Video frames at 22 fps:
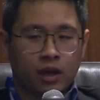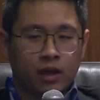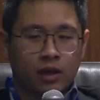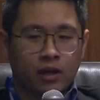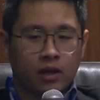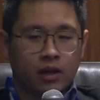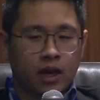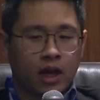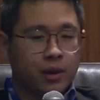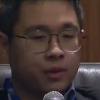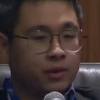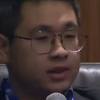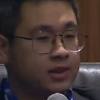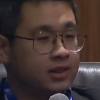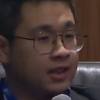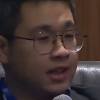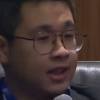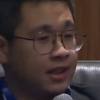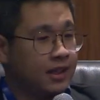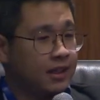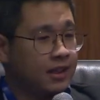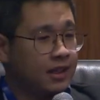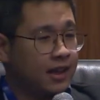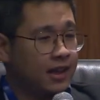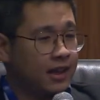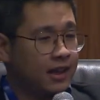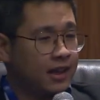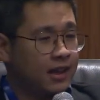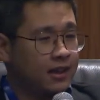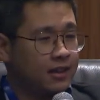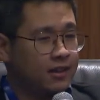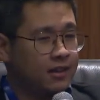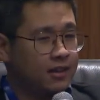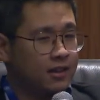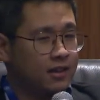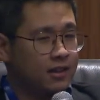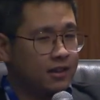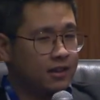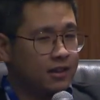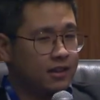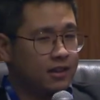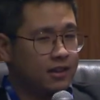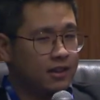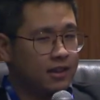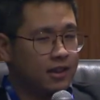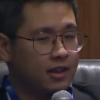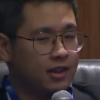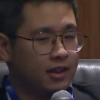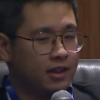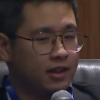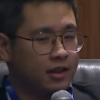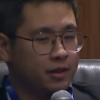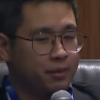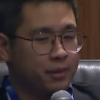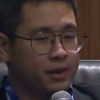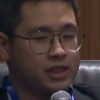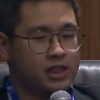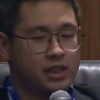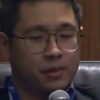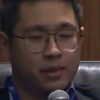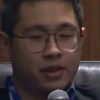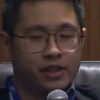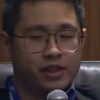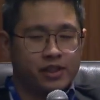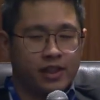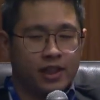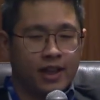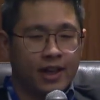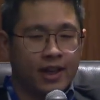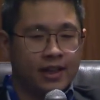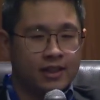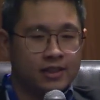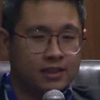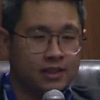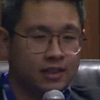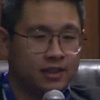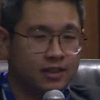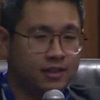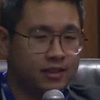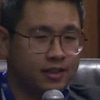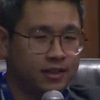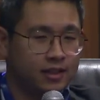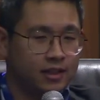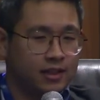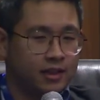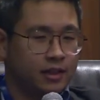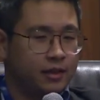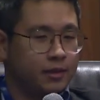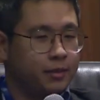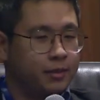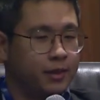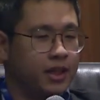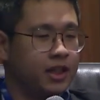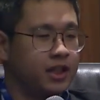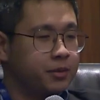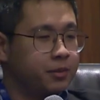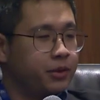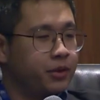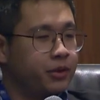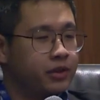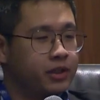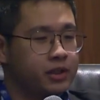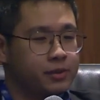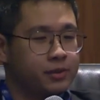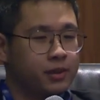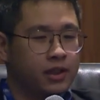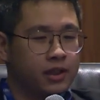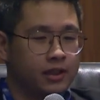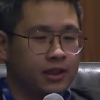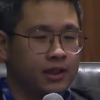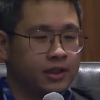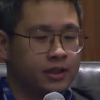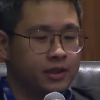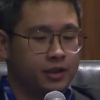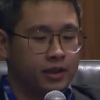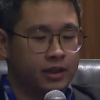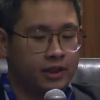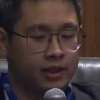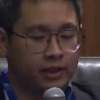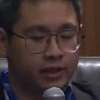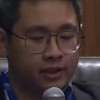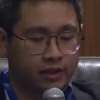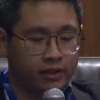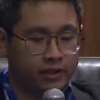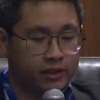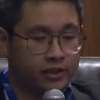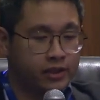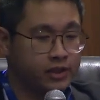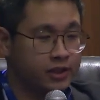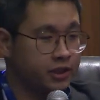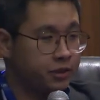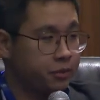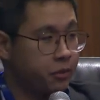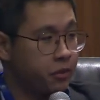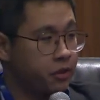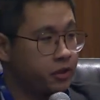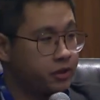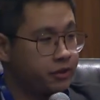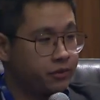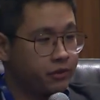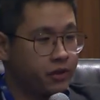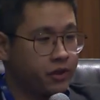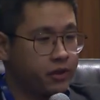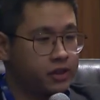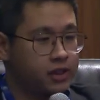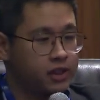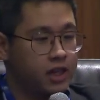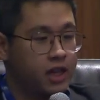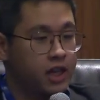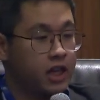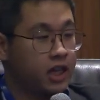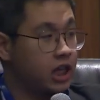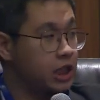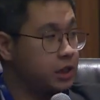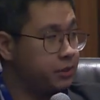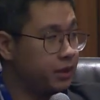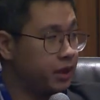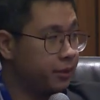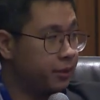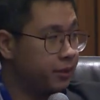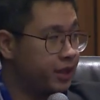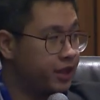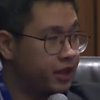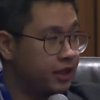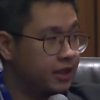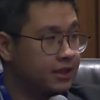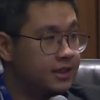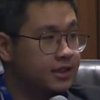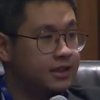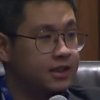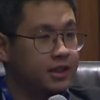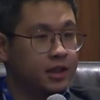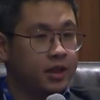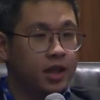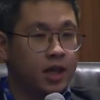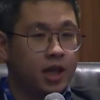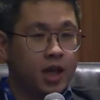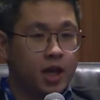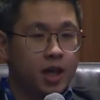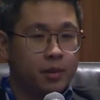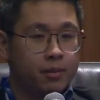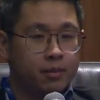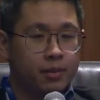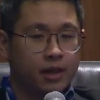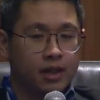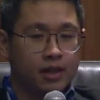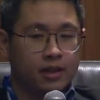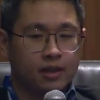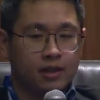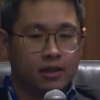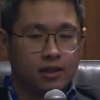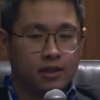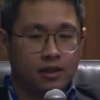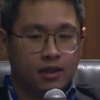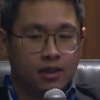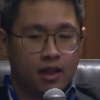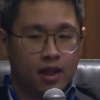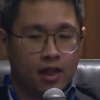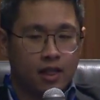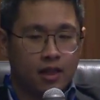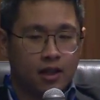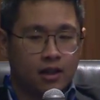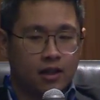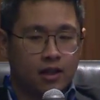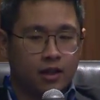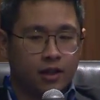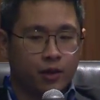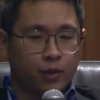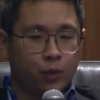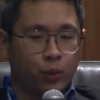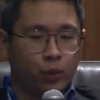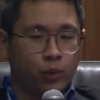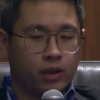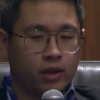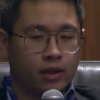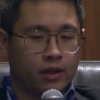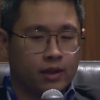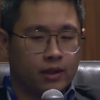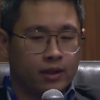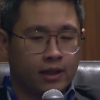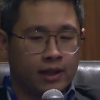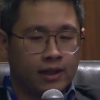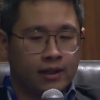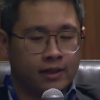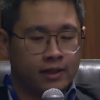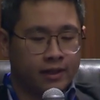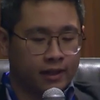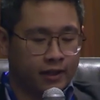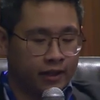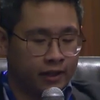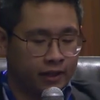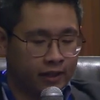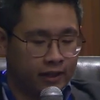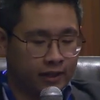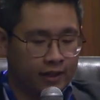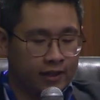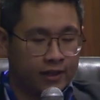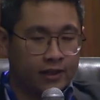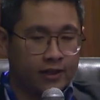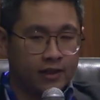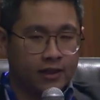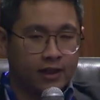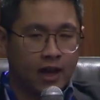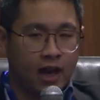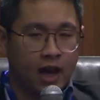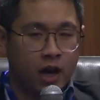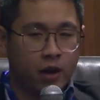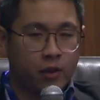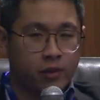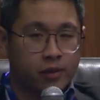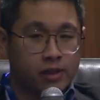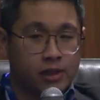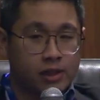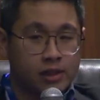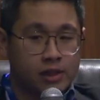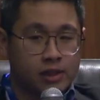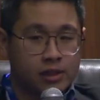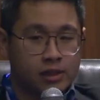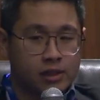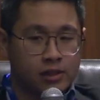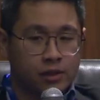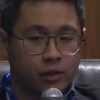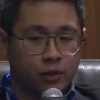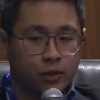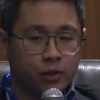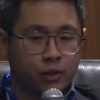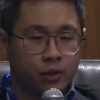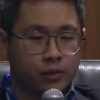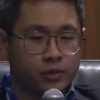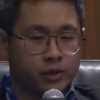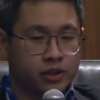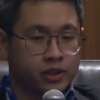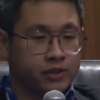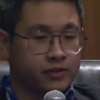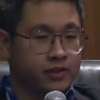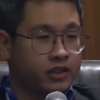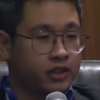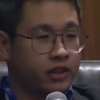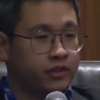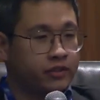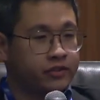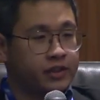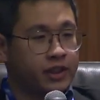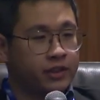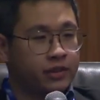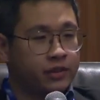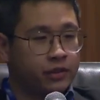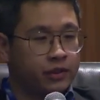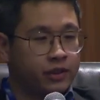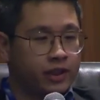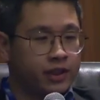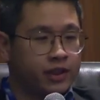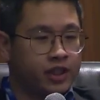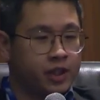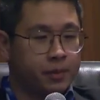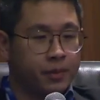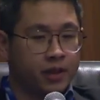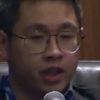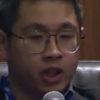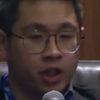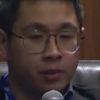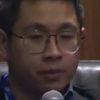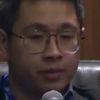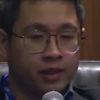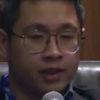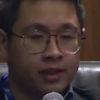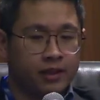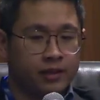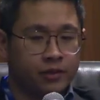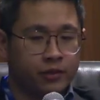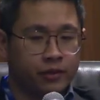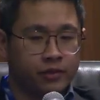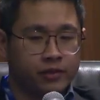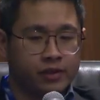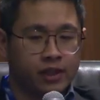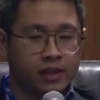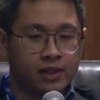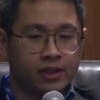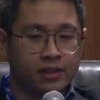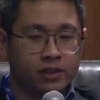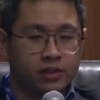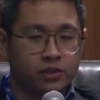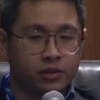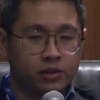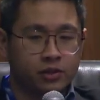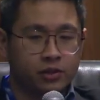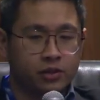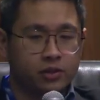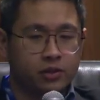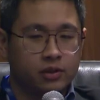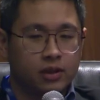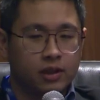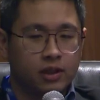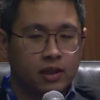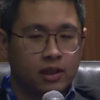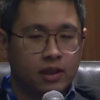I would say that the maritime industry isn't the biggest polluter, because it's the concern is more for carbon emissions. But we in our whole service offering to these shipping companies with regards to